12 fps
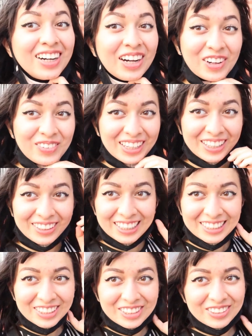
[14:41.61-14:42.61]
Oh my
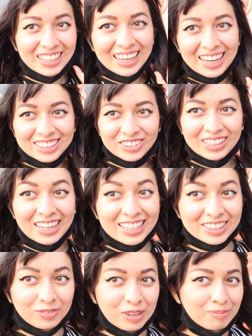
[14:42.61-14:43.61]
goodness, so today actually
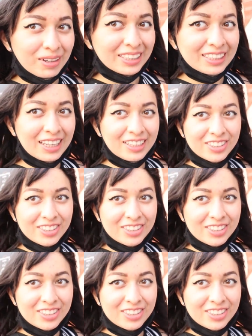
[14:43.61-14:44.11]
hasn't been my day.